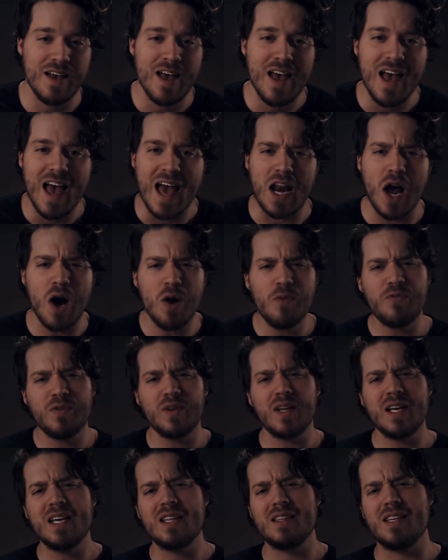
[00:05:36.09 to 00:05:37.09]
And
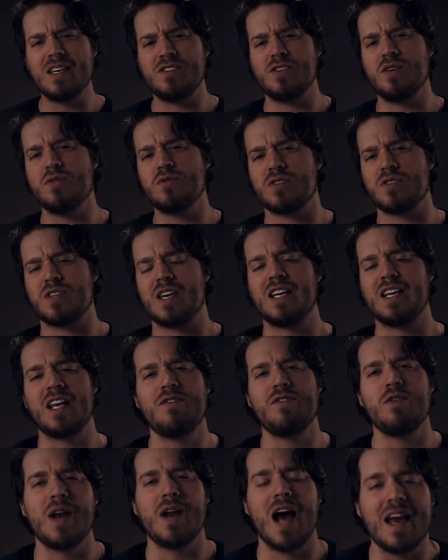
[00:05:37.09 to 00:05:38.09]
hopefully these users can give
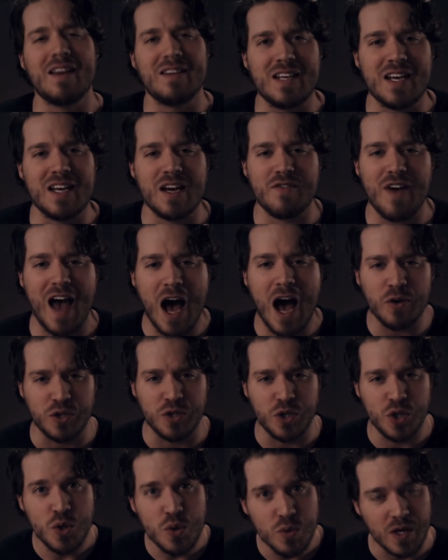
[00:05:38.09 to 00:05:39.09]
you an idea of how
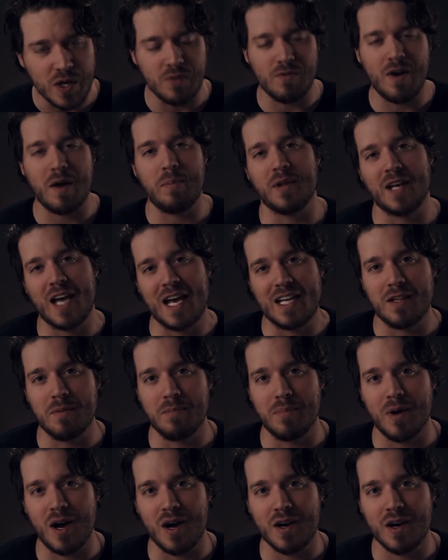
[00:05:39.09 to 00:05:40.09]
you can replicate the
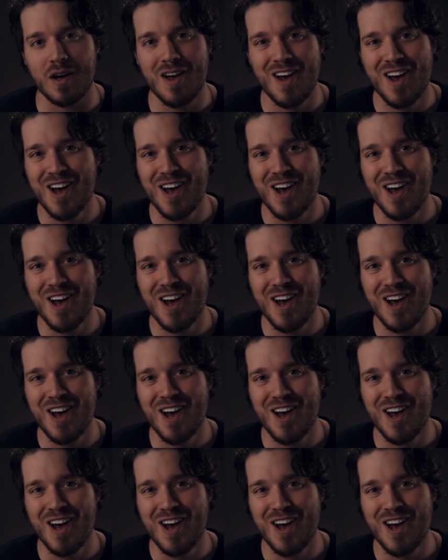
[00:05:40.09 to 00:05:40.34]
bug.